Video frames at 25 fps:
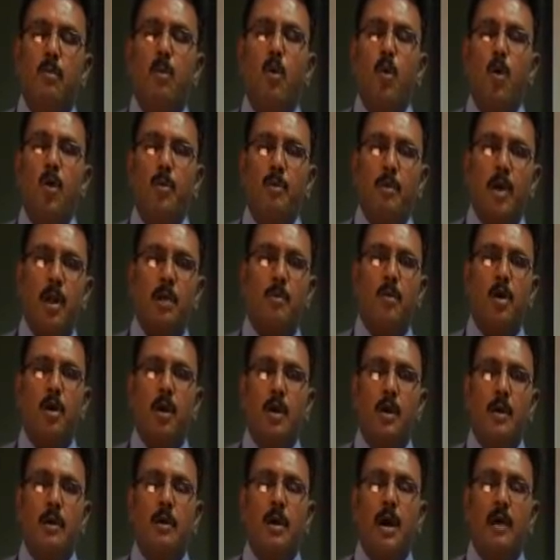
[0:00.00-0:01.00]
more
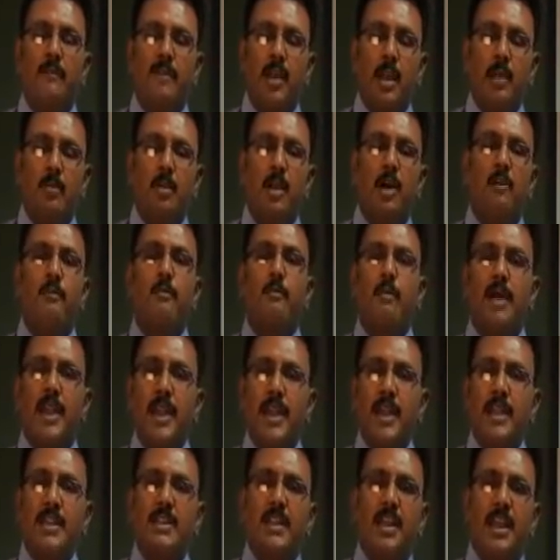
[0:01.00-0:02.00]
available of
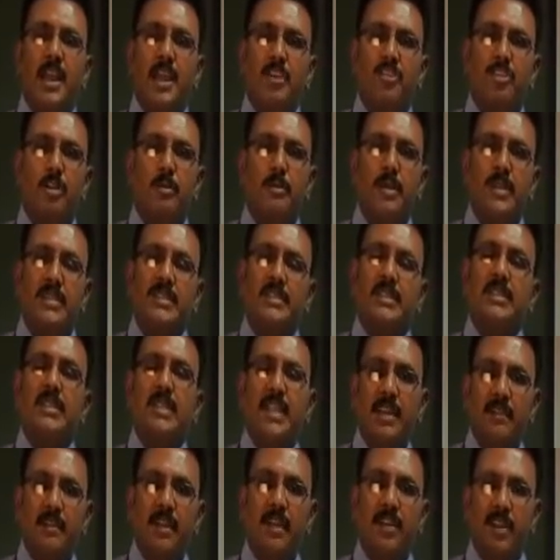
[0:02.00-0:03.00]
money in the nation, means
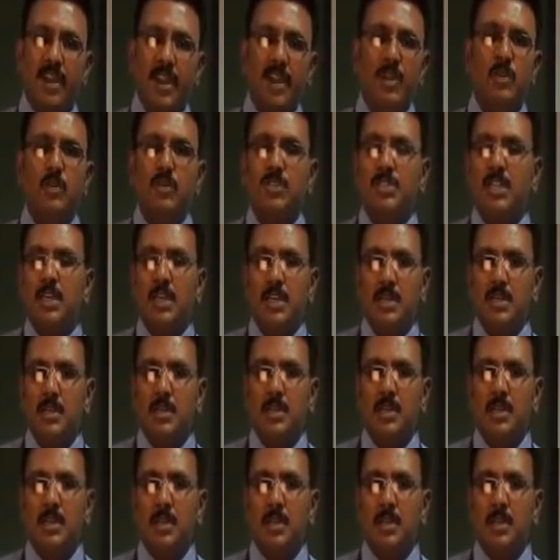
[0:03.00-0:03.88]
they will reduce the